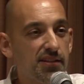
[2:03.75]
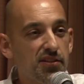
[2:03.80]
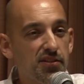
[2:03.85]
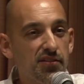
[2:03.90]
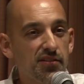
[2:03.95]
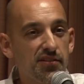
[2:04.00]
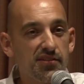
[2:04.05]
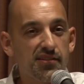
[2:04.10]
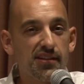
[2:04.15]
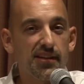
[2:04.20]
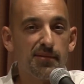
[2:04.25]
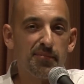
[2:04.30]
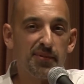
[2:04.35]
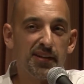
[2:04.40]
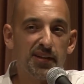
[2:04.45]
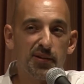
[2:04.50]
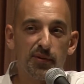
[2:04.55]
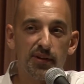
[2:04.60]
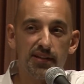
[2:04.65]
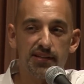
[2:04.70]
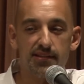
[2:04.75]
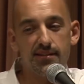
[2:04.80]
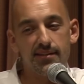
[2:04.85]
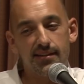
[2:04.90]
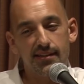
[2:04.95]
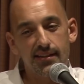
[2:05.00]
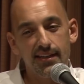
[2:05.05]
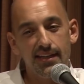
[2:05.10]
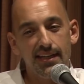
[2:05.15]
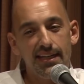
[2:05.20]
insurance company wants
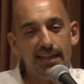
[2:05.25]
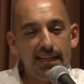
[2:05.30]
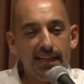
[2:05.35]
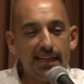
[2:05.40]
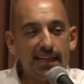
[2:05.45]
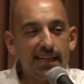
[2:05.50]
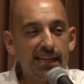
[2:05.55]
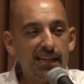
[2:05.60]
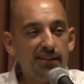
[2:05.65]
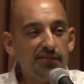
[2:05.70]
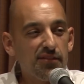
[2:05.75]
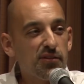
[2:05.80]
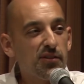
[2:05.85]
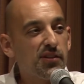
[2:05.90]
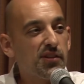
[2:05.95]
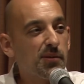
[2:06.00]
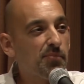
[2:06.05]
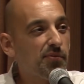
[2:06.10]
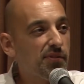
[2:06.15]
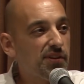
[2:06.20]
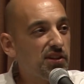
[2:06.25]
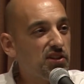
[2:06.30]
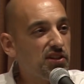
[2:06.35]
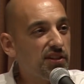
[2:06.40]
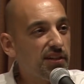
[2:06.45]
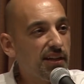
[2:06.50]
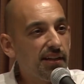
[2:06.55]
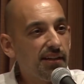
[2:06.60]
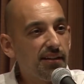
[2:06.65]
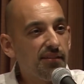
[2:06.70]
to give you a
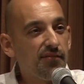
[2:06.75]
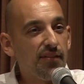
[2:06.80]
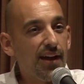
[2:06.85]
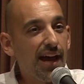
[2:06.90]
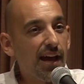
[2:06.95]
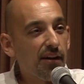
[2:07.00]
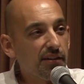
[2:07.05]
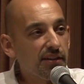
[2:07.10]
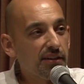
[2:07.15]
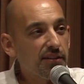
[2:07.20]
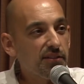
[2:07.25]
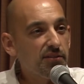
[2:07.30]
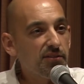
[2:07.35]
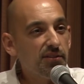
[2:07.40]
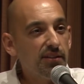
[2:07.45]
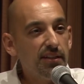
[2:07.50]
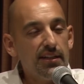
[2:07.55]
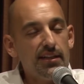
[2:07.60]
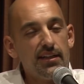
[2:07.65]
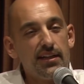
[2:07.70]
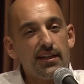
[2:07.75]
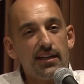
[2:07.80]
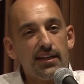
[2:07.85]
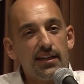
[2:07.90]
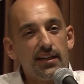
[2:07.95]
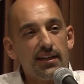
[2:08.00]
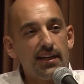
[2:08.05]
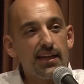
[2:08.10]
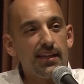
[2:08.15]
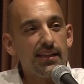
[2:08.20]
depreciated value
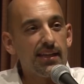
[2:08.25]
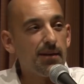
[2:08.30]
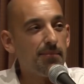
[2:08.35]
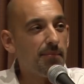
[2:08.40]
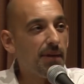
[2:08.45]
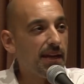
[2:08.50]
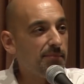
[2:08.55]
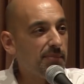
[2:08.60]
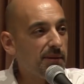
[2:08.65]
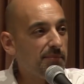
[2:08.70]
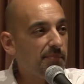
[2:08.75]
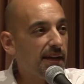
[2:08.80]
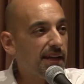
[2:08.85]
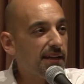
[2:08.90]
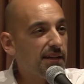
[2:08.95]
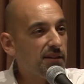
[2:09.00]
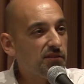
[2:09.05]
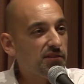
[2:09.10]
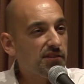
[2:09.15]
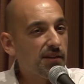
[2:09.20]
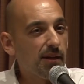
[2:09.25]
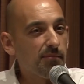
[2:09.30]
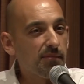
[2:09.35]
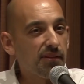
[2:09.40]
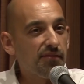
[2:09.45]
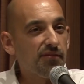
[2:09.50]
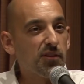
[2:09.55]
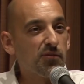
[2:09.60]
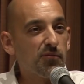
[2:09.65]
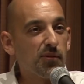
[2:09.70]
and then maybe pay you some
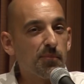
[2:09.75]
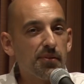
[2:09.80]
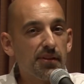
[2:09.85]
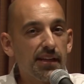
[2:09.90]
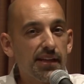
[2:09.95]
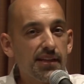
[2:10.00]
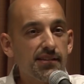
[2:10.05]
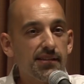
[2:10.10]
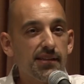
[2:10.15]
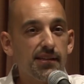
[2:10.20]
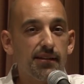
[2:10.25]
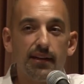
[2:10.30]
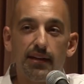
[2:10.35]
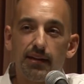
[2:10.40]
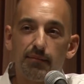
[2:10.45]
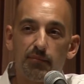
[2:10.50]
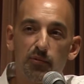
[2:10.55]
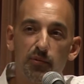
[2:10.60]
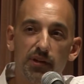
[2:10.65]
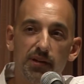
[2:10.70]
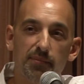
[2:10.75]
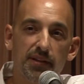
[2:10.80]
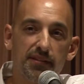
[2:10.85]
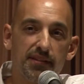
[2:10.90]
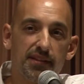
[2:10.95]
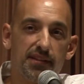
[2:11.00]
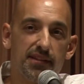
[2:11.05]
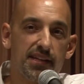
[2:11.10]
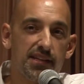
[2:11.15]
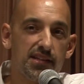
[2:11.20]
if you replace it. But what about
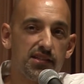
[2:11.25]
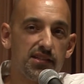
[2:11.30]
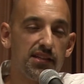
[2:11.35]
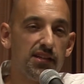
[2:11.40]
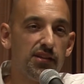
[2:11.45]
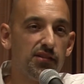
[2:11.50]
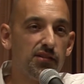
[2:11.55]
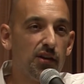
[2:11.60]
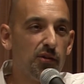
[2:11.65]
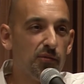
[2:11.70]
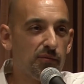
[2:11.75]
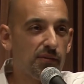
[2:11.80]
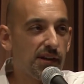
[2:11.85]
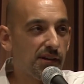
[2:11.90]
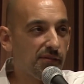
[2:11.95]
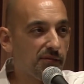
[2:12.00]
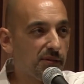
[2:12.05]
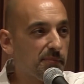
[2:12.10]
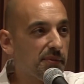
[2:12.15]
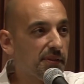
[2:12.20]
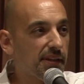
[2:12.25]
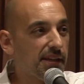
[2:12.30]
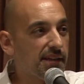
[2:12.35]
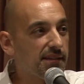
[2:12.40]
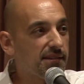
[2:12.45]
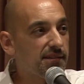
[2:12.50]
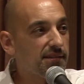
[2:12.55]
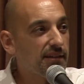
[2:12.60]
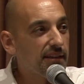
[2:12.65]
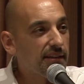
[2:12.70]
the things that you don't want to
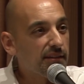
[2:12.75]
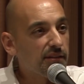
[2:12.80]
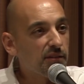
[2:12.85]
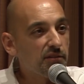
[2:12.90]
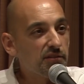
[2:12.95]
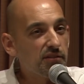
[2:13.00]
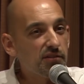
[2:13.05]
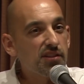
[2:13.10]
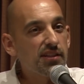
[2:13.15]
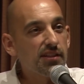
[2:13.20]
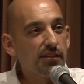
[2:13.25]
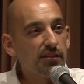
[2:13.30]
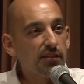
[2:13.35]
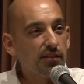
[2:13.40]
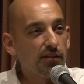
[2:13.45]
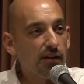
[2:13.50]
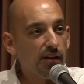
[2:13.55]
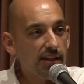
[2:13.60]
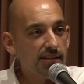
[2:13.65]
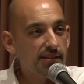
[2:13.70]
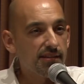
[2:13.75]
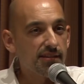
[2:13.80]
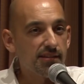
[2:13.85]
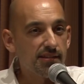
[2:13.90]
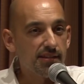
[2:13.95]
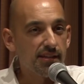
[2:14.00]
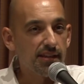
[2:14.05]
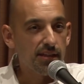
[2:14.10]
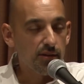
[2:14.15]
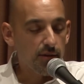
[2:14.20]
replace? Those are still
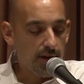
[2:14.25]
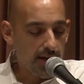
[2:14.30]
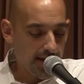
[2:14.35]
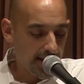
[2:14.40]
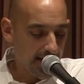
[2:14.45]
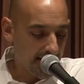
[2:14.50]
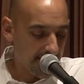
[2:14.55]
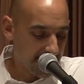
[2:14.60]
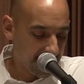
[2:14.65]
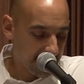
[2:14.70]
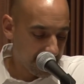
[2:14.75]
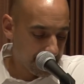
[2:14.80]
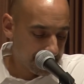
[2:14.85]
losses that you have.